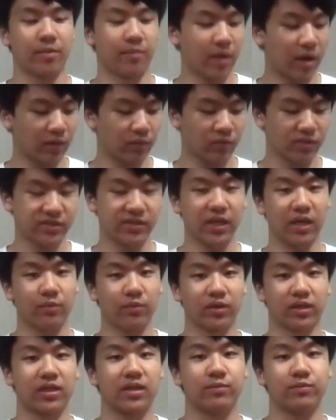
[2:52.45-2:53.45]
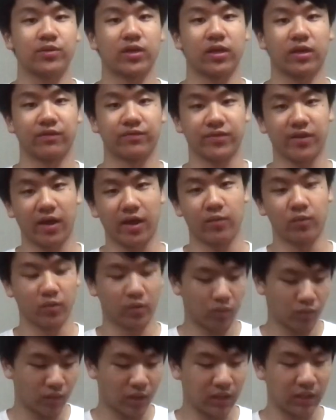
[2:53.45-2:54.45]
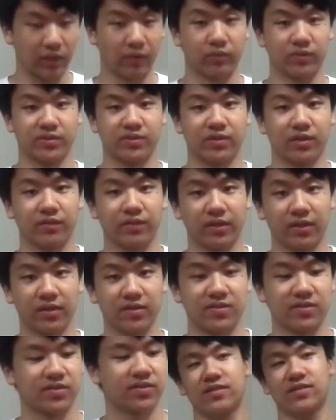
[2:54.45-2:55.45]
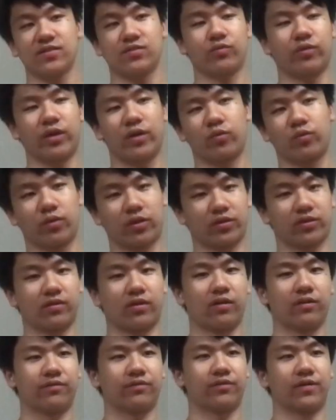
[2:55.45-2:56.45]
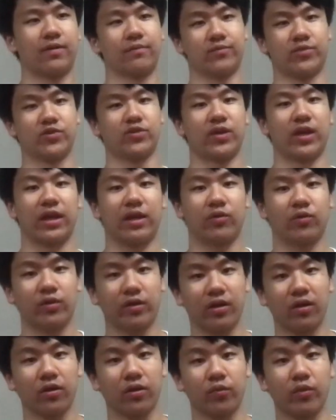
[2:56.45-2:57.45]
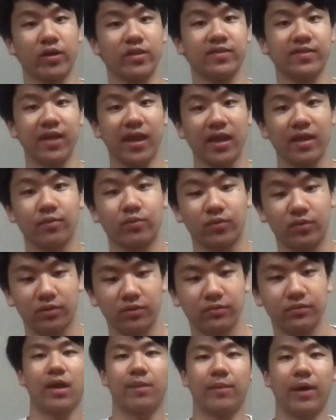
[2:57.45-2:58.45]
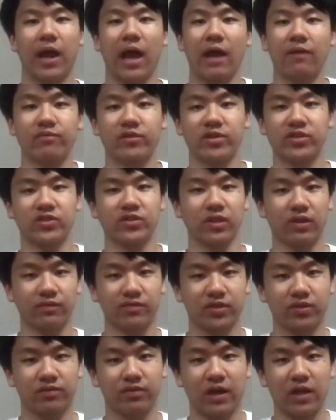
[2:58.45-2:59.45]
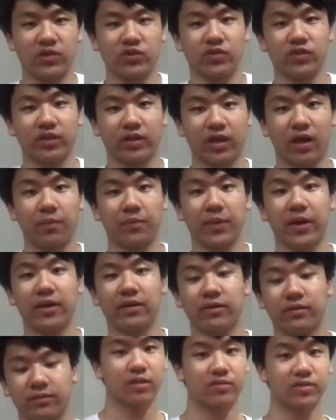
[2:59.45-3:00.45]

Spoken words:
My mind wasn't able to keep track of time while I was solving this. This is what I worked on from January all the way to April, and my average solves gradually got better.